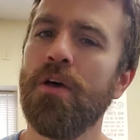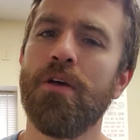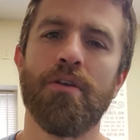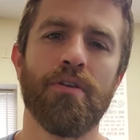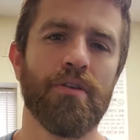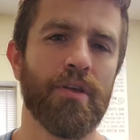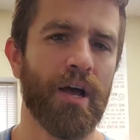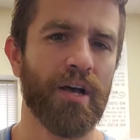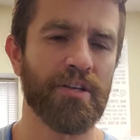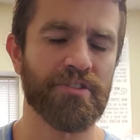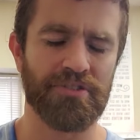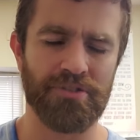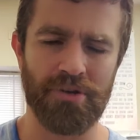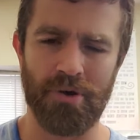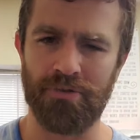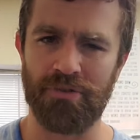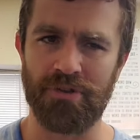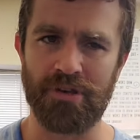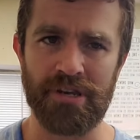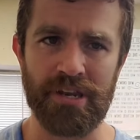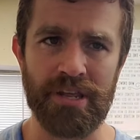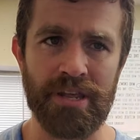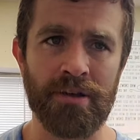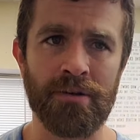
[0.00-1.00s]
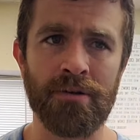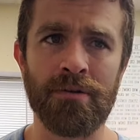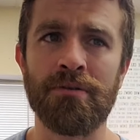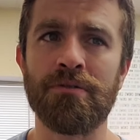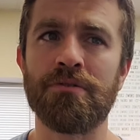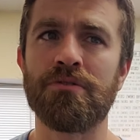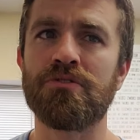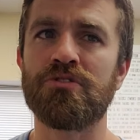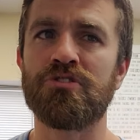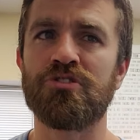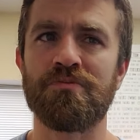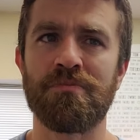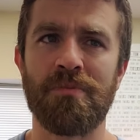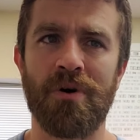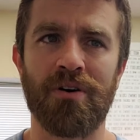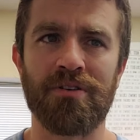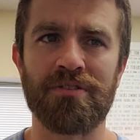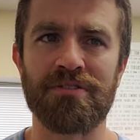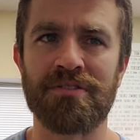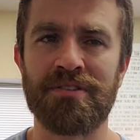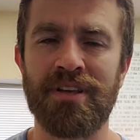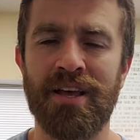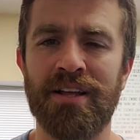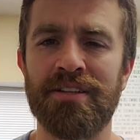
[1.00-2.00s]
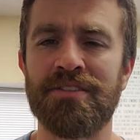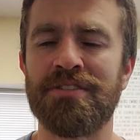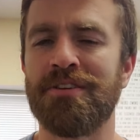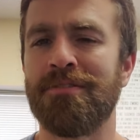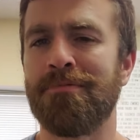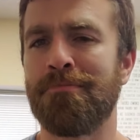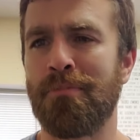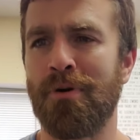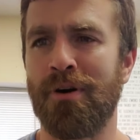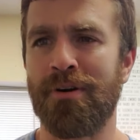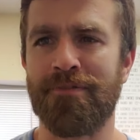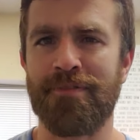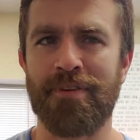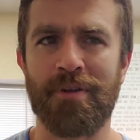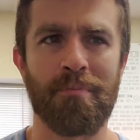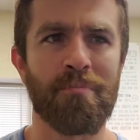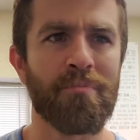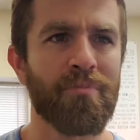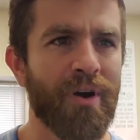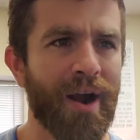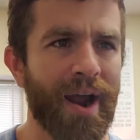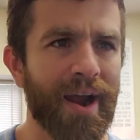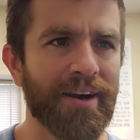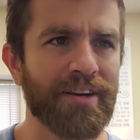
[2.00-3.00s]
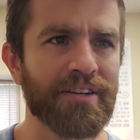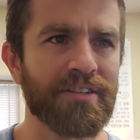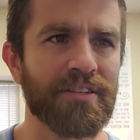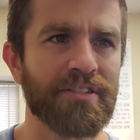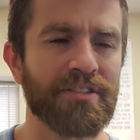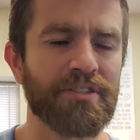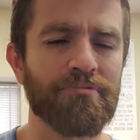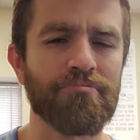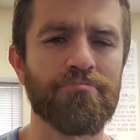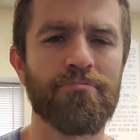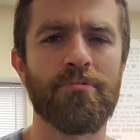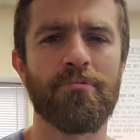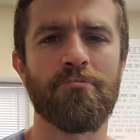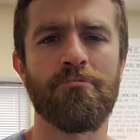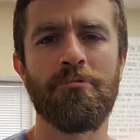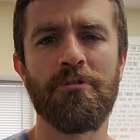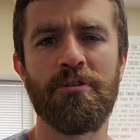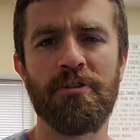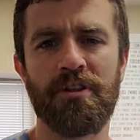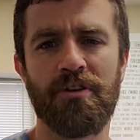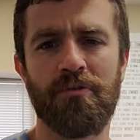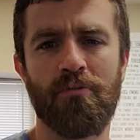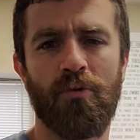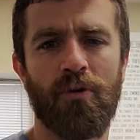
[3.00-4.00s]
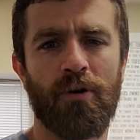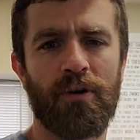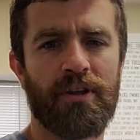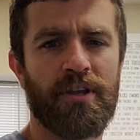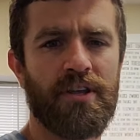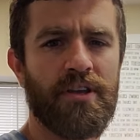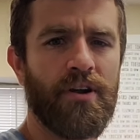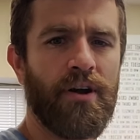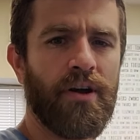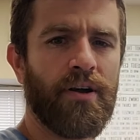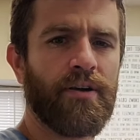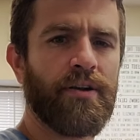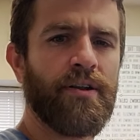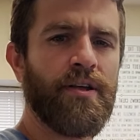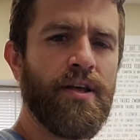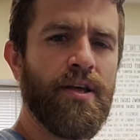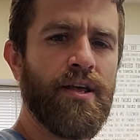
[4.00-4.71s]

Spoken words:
You guys know the deal, small sets of perfect practice, really working on